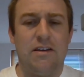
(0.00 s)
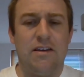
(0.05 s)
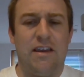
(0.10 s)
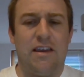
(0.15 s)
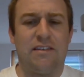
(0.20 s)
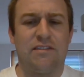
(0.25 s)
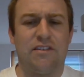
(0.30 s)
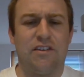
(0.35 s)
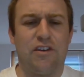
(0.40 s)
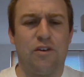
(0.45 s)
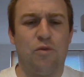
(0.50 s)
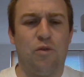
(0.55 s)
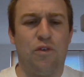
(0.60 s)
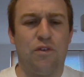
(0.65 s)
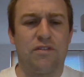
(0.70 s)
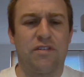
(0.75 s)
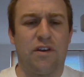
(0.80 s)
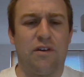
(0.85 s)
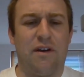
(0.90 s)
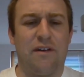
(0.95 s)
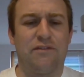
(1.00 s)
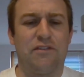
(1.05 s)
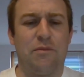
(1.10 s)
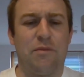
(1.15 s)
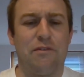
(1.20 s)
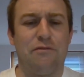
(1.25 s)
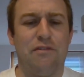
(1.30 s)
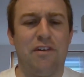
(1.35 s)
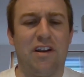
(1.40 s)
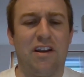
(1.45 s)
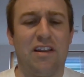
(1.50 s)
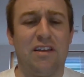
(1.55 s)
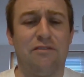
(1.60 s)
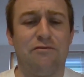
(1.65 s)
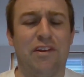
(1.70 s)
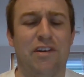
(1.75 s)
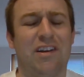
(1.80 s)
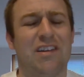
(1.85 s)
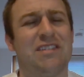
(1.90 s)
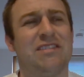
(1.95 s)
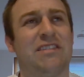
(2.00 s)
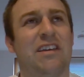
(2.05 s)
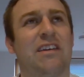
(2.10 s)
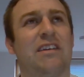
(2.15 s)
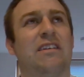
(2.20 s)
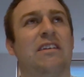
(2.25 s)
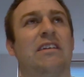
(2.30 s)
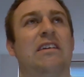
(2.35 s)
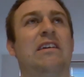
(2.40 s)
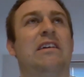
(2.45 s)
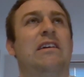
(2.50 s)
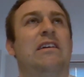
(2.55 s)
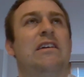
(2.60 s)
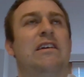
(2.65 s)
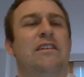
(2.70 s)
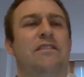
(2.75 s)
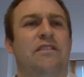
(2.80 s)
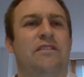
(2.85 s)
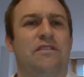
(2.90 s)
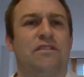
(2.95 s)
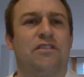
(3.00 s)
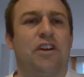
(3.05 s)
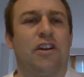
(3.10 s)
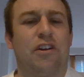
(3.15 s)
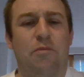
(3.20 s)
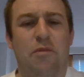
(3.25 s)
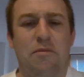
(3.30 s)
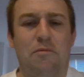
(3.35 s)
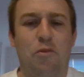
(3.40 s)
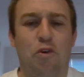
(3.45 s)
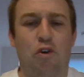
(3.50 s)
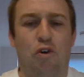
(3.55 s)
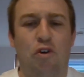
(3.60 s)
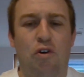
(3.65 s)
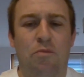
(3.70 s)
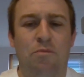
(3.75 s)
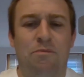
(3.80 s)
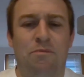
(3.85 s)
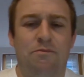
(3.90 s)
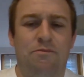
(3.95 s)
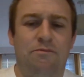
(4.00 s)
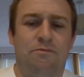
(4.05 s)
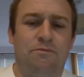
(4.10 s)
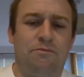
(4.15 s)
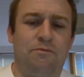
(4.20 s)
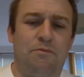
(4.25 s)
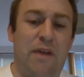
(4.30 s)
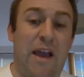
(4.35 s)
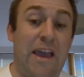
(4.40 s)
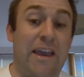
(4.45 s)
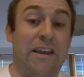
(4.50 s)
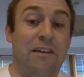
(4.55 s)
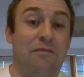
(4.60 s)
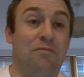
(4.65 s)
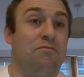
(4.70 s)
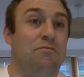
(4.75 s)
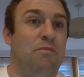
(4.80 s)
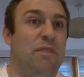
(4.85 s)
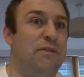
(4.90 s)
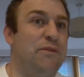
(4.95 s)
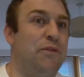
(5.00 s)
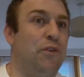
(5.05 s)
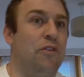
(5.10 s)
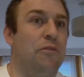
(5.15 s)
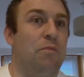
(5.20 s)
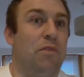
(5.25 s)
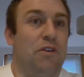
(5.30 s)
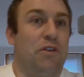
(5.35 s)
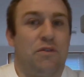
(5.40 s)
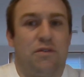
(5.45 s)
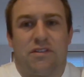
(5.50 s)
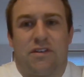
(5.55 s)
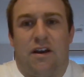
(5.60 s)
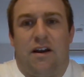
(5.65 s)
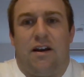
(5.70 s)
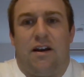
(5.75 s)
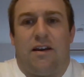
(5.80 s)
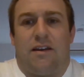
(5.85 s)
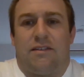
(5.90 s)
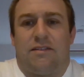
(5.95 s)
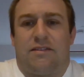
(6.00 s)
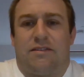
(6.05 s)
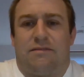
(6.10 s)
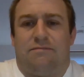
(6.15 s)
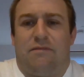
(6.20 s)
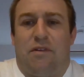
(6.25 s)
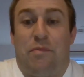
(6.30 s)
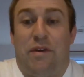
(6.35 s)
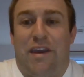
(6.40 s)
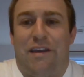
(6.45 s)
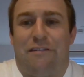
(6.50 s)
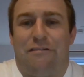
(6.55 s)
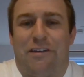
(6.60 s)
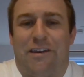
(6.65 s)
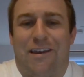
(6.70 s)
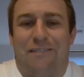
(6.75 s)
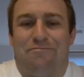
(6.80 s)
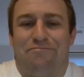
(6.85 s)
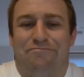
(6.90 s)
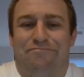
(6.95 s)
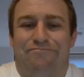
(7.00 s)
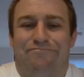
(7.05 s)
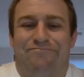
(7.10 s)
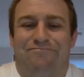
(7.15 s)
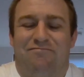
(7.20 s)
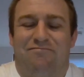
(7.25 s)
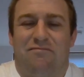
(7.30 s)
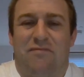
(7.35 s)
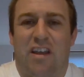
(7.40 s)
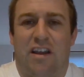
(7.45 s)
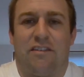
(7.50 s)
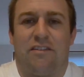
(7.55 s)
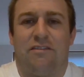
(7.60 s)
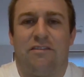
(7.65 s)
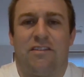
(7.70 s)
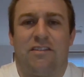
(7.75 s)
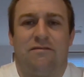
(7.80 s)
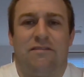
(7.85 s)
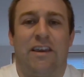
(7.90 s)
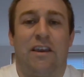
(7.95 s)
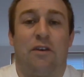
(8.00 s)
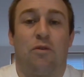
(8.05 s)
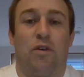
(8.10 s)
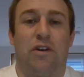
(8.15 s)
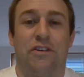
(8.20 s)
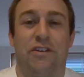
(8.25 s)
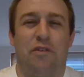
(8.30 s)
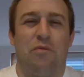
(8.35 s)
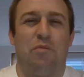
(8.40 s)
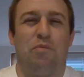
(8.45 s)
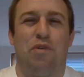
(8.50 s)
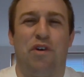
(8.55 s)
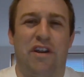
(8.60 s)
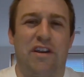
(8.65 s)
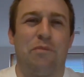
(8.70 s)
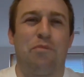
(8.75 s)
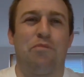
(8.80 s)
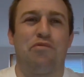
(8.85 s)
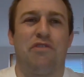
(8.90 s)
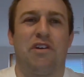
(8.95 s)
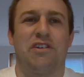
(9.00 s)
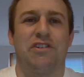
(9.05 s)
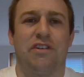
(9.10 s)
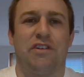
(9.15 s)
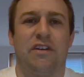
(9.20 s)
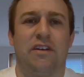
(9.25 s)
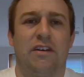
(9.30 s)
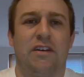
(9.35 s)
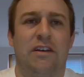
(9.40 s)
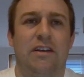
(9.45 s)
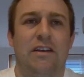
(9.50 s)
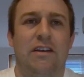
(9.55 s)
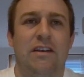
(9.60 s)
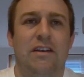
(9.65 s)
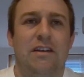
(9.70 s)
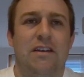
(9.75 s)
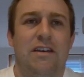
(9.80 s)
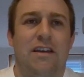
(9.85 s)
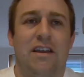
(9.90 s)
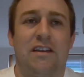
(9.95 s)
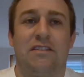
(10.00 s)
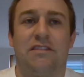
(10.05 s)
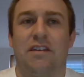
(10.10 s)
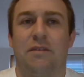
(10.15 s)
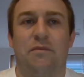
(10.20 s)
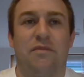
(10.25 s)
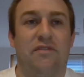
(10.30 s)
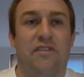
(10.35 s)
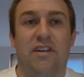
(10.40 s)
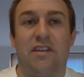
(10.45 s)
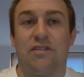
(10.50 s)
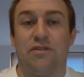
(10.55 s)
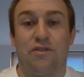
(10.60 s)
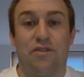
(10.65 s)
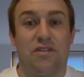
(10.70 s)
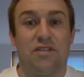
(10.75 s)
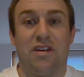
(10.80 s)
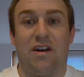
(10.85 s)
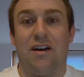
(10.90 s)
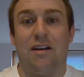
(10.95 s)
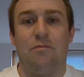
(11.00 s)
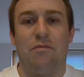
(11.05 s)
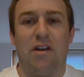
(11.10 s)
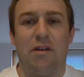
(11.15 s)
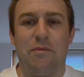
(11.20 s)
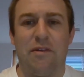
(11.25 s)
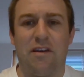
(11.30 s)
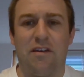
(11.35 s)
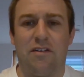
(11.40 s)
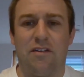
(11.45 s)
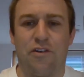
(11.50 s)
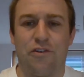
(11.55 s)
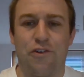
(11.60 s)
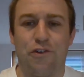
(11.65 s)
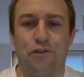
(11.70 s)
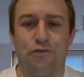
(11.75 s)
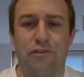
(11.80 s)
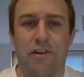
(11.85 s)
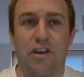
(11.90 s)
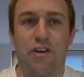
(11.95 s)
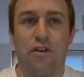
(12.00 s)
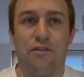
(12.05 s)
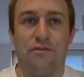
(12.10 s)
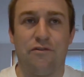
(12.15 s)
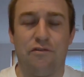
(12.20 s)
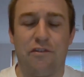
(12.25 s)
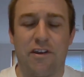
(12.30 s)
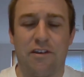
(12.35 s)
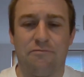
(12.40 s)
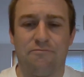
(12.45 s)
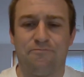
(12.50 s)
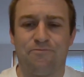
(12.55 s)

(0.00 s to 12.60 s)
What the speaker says: is that you also have to be realistic that there's going to be more pain before the blue skies appear again, and equally don't put any pressure in terms of any sort of time limit on your recovery.